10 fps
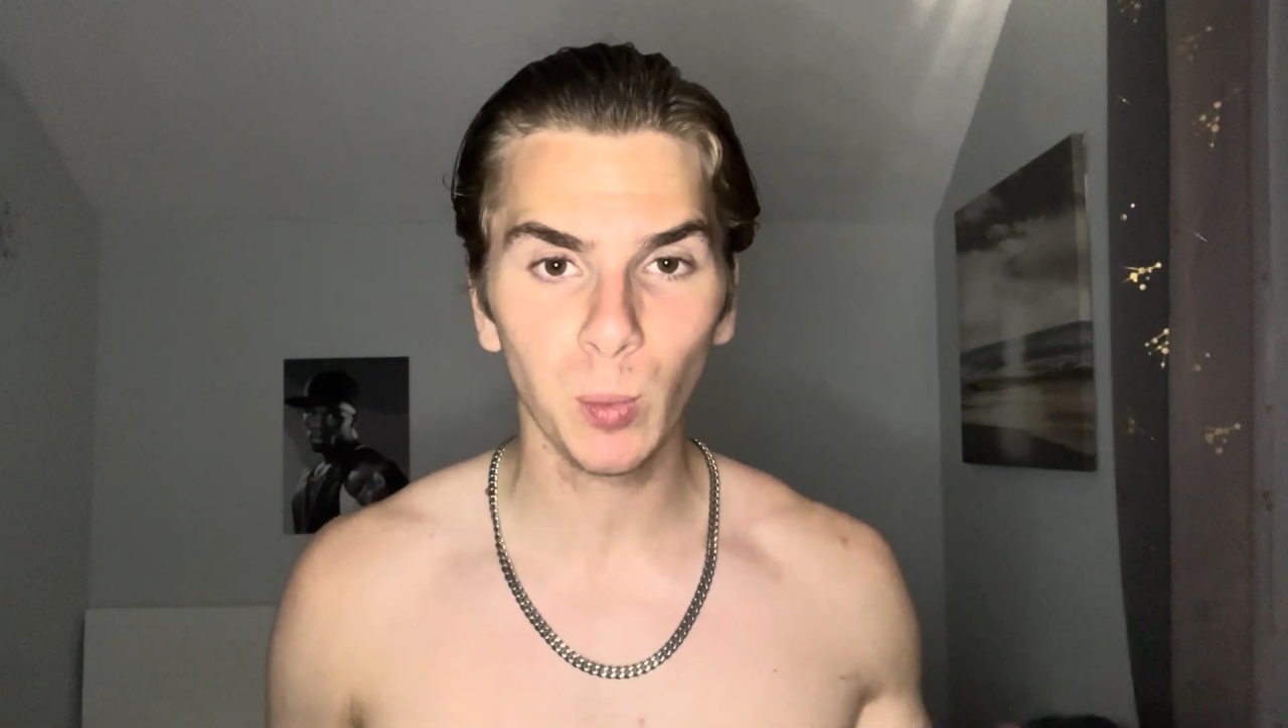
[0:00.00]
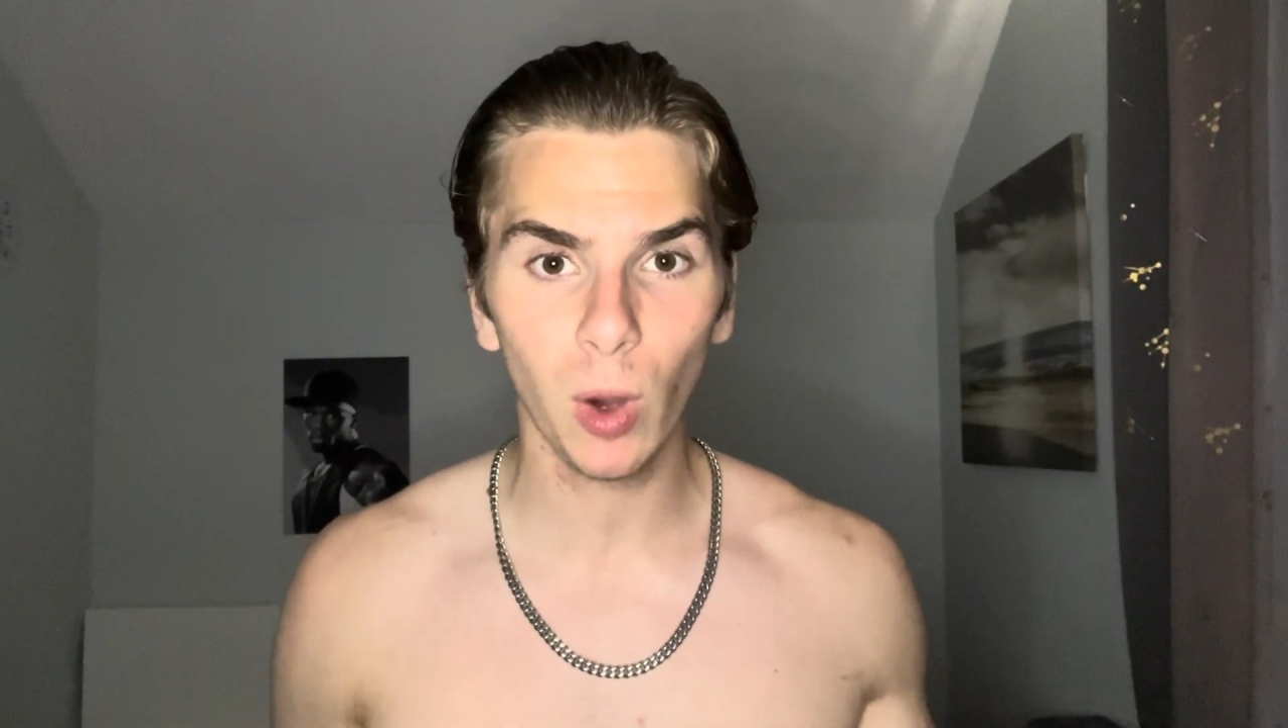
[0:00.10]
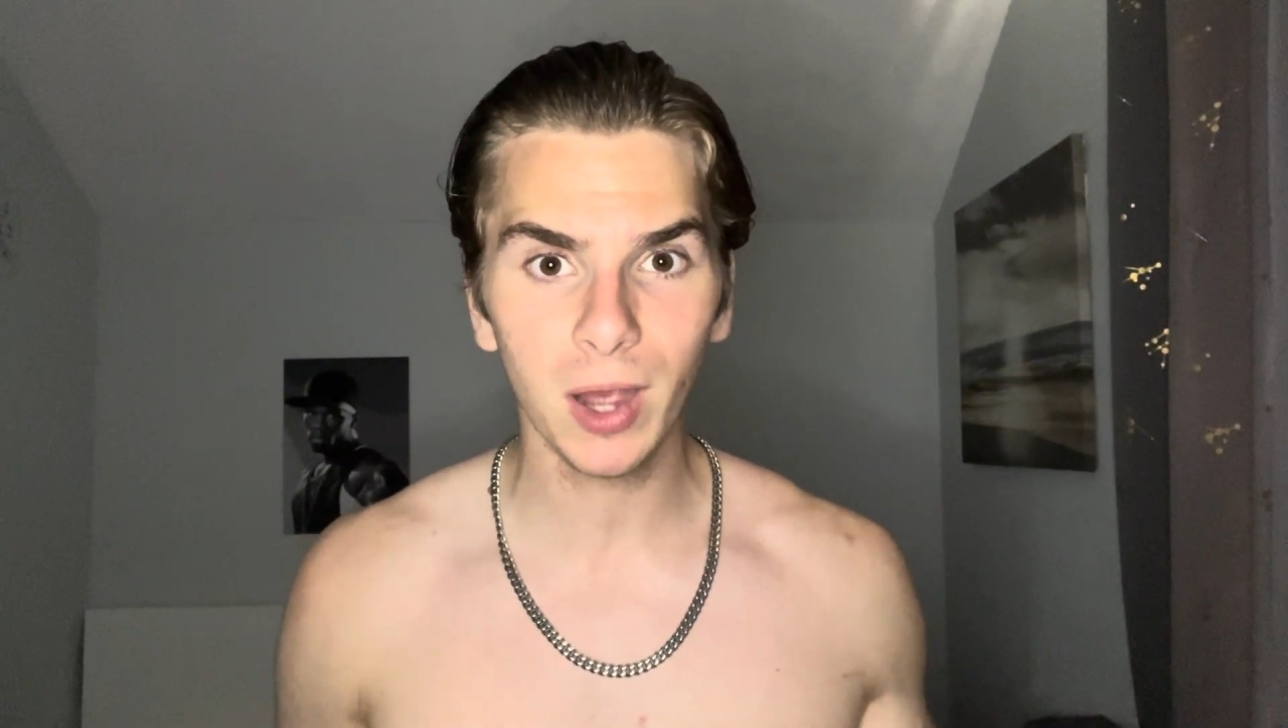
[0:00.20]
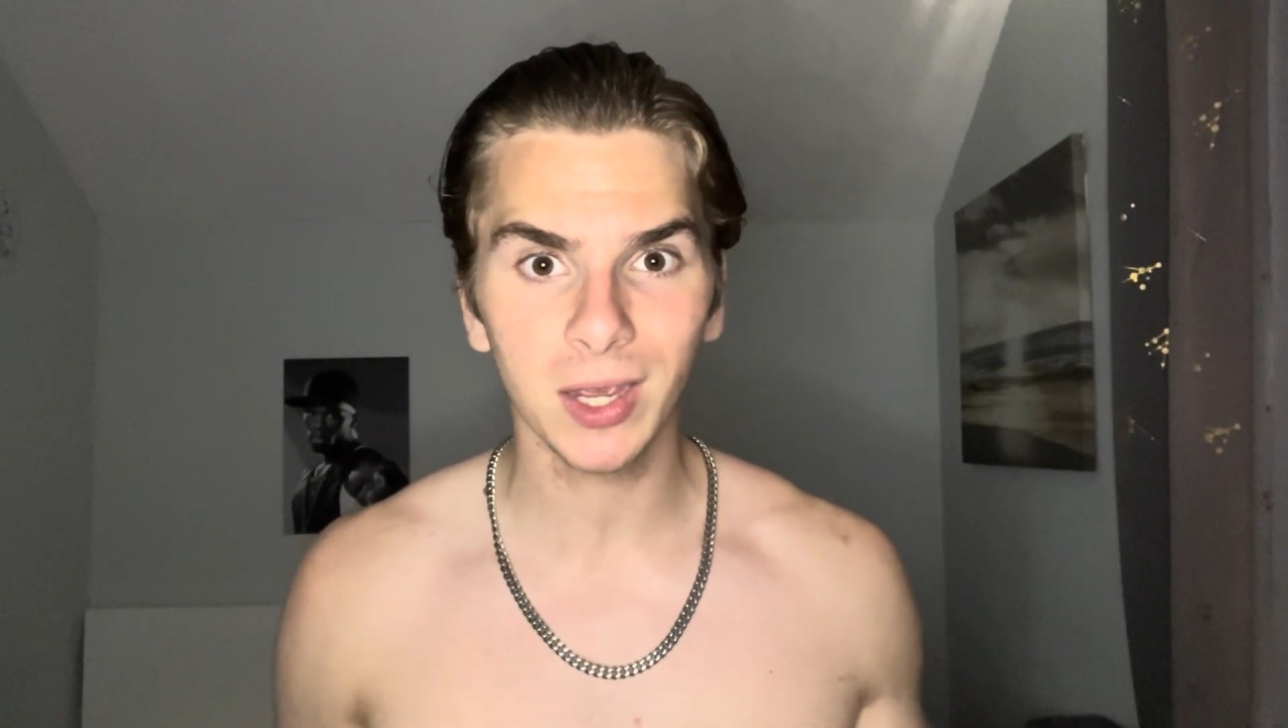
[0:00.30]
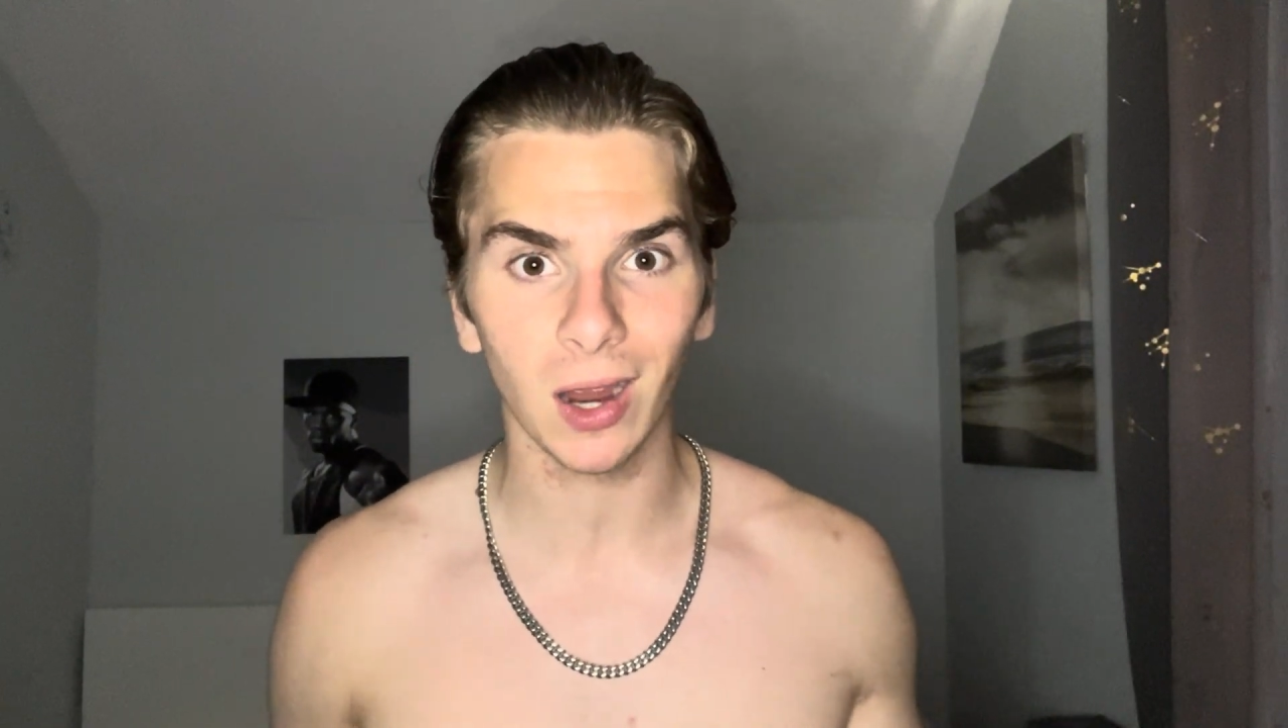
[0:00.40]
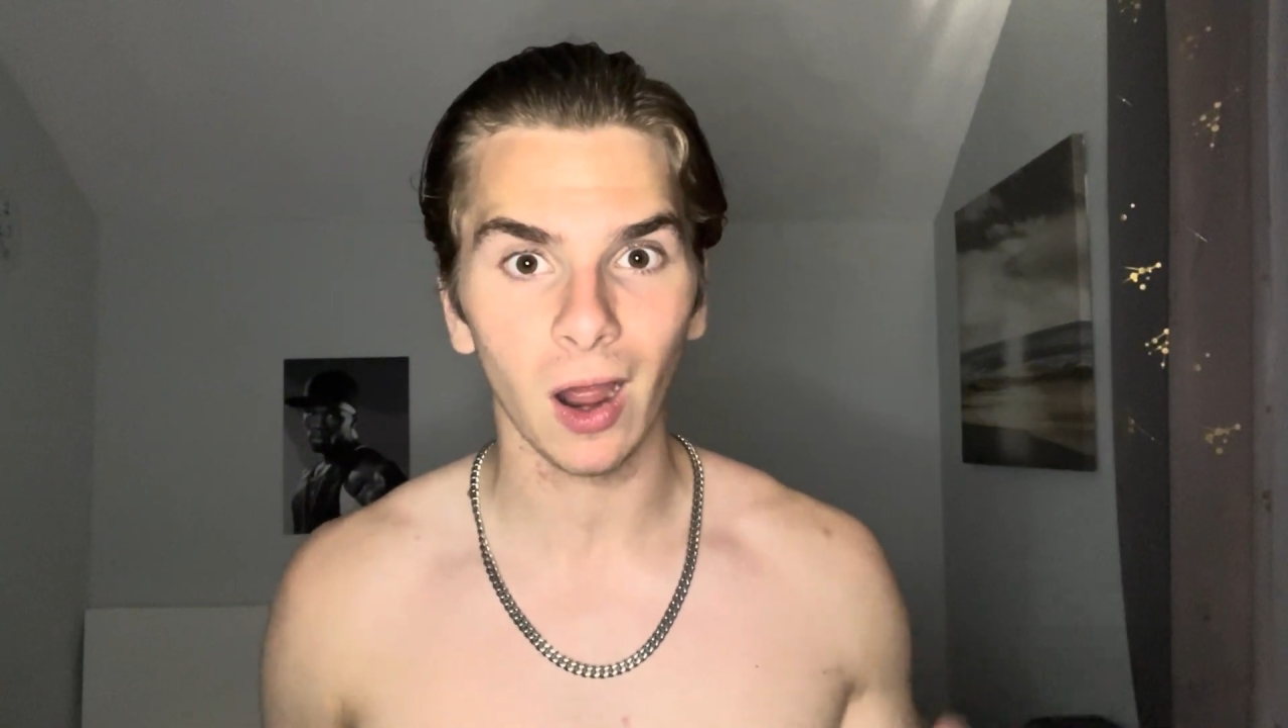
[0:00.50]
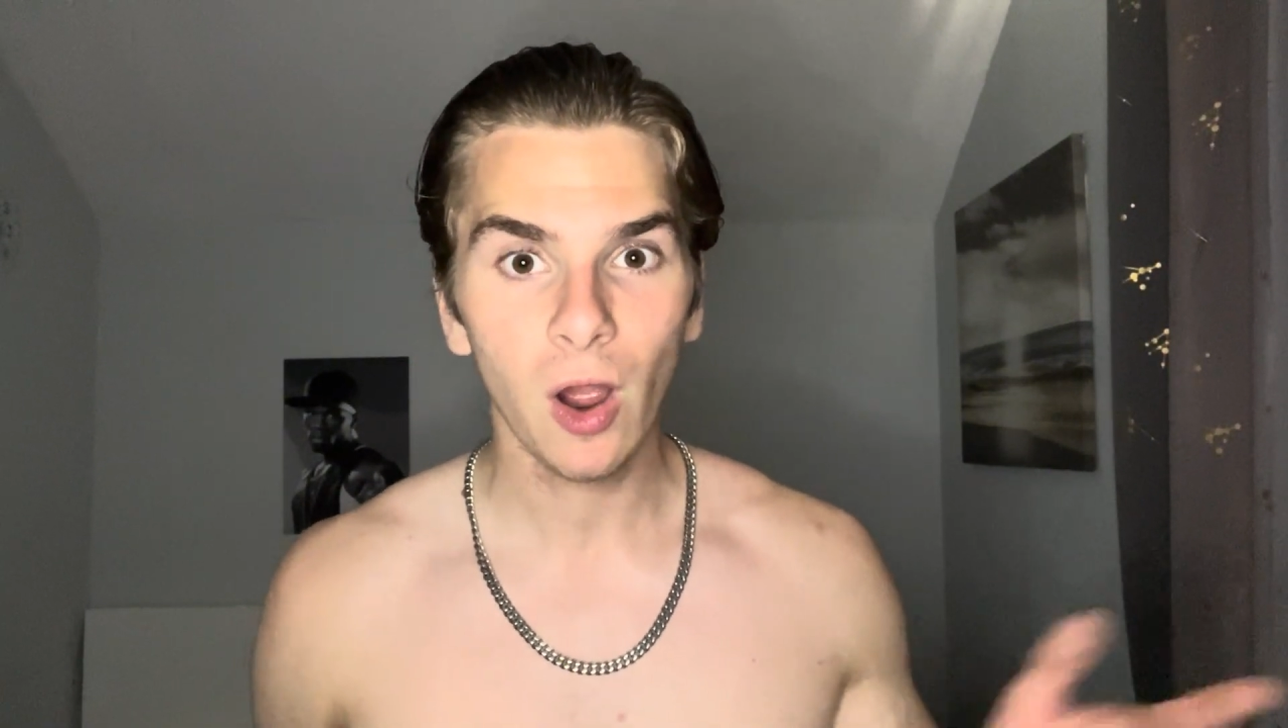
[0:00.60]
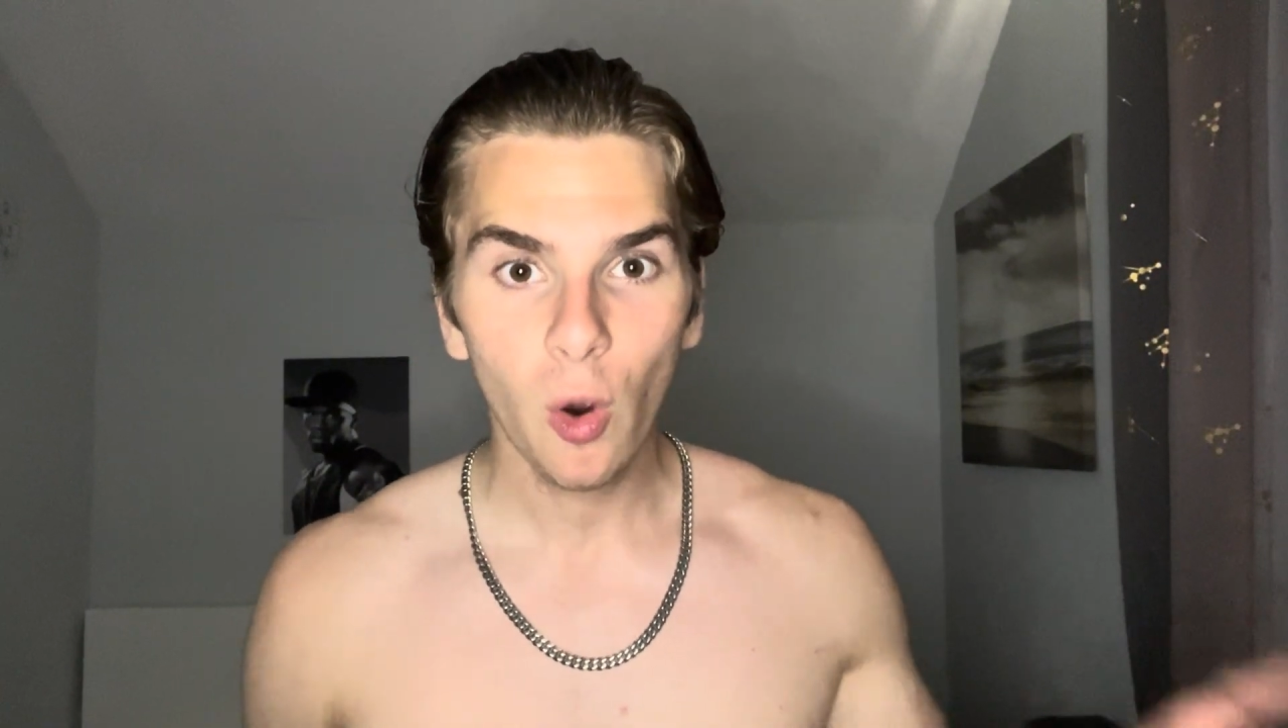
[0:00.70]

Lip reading: working.